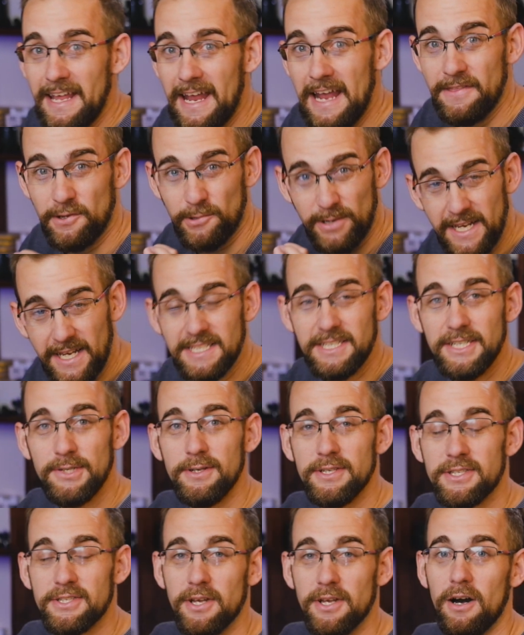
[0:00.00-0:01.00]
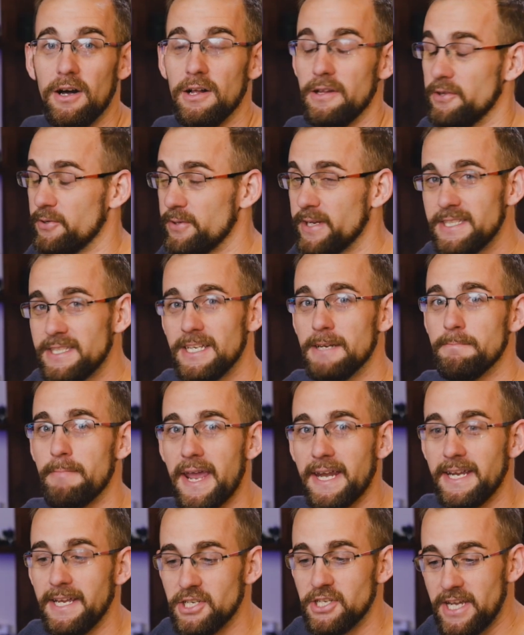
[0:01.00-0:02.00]
And they're easy to install, and they're easy to
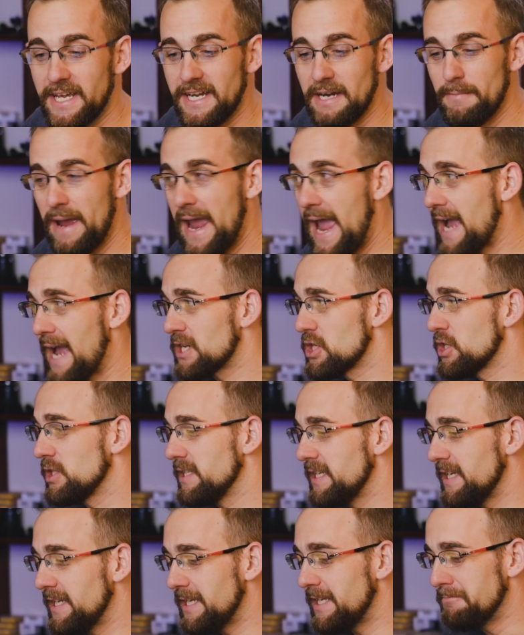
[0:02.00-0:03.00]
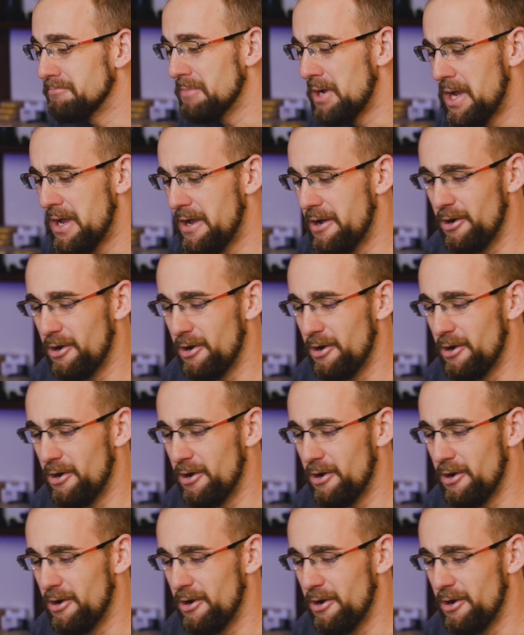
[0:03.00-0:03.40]
manage, and I'm actually